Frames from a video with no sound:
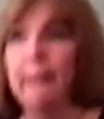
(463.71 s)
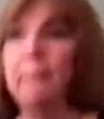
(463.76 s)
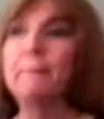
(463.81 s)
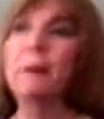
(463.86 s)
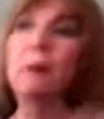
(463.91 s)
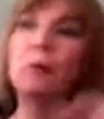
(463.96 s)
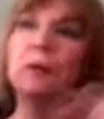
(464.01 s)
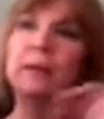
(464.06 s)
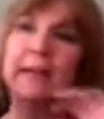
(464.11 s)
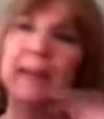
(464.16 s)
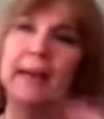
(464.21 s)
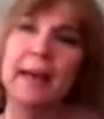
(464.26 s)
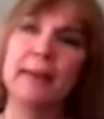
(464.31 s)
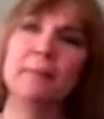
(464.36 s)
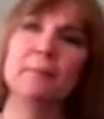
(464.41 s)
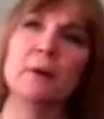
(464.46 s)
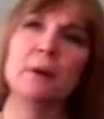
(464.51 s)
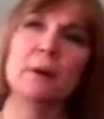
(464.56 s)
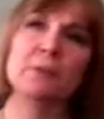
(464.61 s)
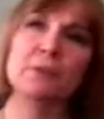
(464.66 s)
But when
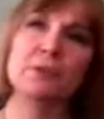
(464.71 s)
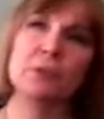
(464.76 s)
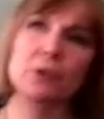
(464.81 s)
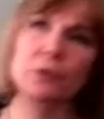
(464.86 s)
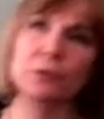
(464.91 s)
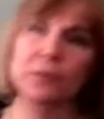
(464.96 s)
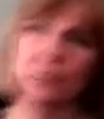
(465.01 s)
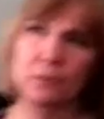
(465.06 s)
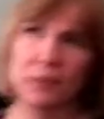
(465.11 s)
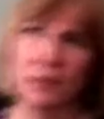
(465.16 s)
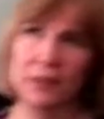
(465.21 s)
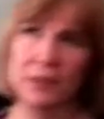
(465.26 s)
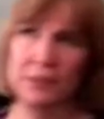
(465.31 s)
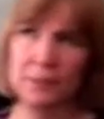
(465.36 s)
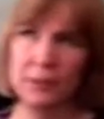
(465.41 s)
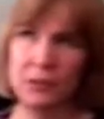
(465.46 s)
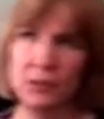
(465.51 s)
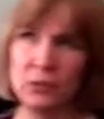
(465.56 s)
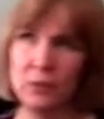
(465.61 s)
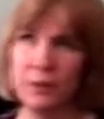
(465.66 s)
Dad and Mom sold it when I was
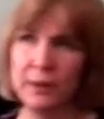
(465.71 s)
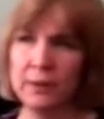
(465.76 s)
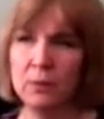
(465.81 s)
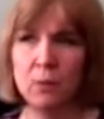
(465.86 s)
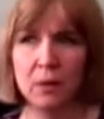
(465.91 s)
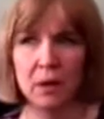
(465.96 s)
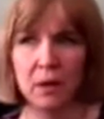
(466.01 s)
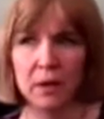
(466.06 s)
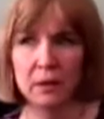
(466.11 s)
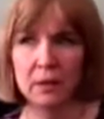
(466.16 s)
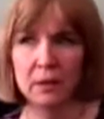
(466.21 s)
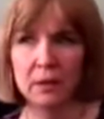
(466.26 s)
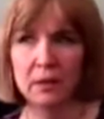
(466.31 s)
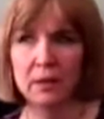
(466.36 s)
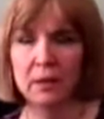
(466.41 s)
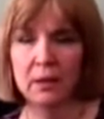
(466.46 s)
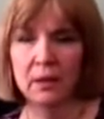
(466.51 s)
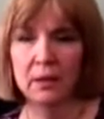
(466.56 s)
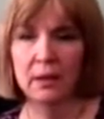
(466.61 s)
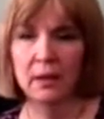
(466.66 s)
about 21,
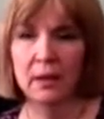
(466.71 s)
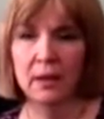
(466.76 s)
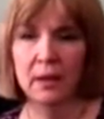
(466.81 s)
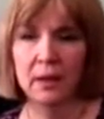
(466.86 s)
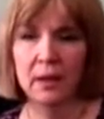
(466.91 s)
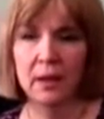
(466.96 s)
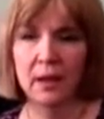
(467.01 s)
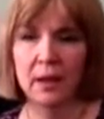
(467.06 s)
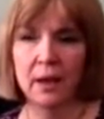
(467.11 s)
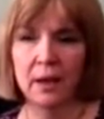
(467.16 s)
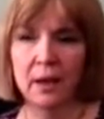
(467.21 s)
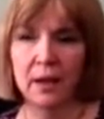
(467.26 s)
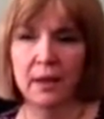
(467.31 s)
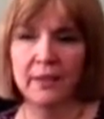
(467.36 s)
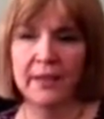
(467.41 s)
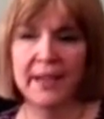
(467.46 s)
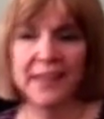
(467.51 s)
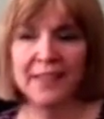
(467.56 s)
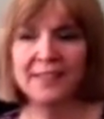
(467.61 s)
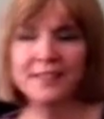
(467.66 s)

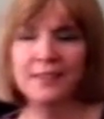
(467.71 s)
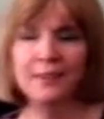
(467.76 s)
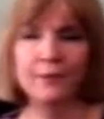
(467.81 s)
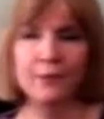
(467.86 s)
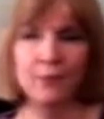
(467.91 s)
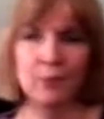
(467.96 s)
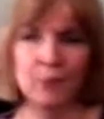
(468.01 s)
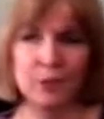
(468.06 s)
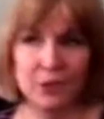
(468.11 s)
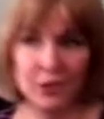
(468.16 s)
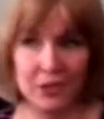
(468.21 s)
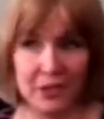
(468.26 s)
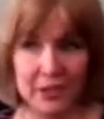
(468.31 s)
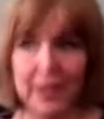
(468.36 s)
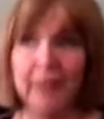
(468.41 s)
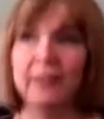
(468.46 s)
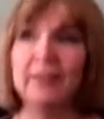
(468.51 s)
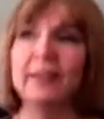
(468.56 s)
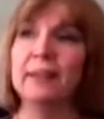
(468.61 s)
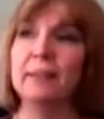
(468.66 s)
that's different when you're
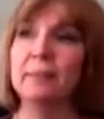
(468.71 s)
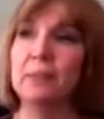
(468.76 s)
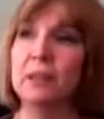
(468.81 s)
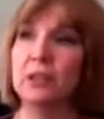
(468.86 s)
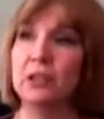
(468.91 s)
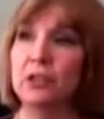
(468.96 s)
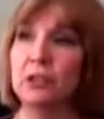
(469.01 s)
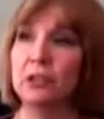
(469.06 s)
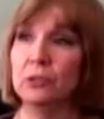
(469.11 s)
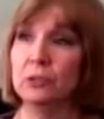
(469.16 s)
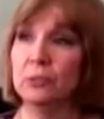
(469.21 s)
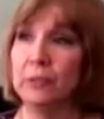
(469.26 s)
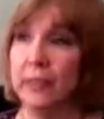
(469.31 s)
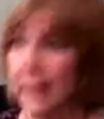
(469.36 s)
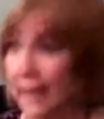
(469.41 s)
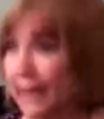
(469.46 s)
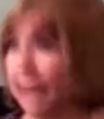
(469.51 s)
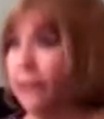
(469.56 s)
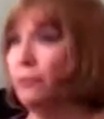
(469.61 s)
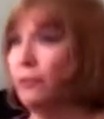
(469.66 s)
selling it, because
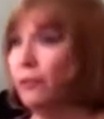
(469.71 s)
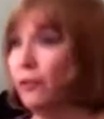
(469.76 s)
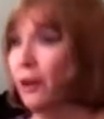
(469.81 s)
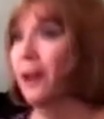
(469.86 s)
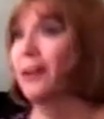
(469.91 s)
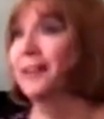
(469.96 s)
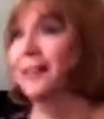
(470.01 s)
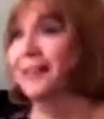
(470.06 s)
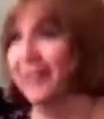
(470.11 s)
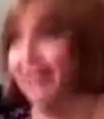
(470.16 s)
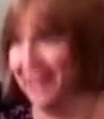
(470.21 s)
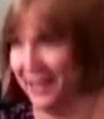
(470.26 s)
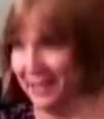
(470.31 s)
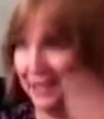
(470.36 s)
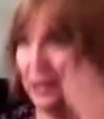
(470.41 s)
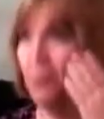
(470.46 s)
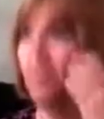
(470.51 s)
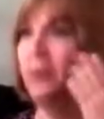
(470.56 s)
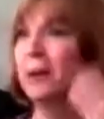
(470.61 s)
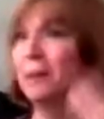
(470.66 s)
he had to move on
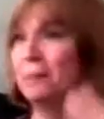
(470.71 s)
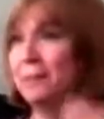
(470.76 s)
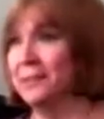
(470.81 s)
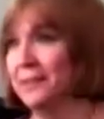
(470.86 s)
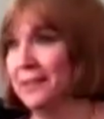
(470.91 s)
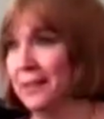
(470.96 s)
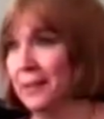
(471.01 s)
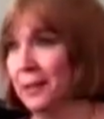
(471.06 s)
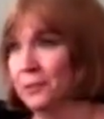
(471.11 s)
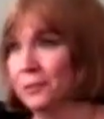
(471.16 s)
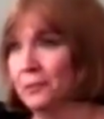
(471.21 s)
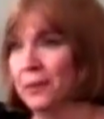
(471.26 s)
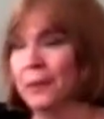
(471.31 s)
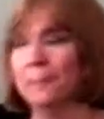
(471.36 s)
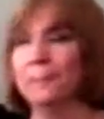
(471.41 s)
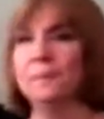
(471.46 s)
as he went up as a sales rep.